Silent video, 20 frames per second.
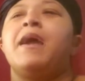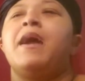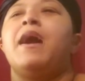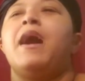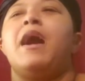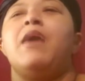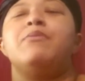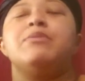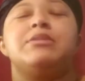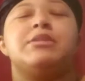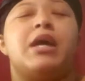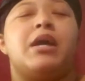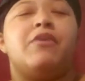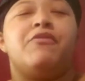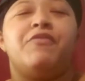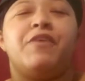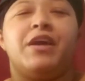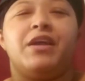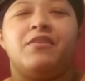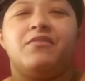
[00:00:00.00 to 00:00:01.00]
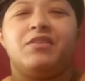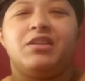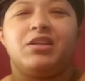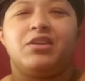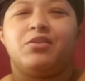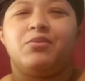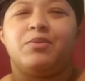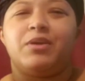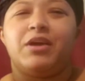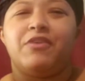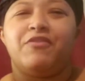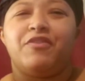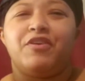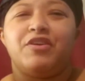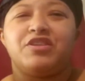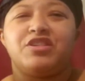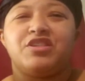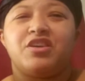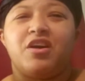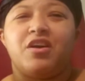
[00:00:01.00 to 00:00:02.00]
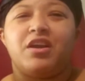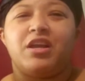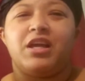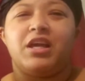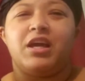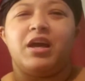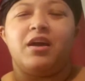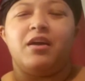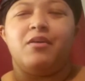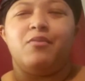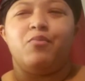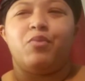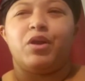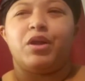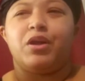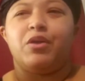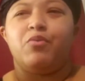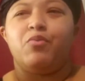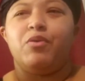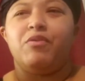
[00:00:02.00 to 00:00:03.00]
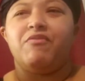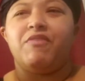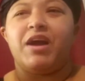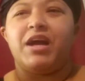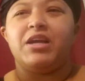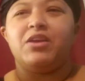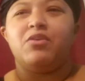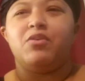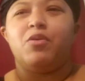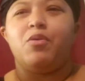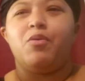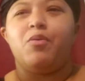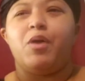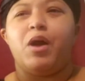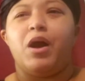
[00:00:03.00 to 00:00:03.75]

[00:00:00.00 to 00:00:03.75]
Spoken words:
I was not a fan of glitter when I first started working with vinyl.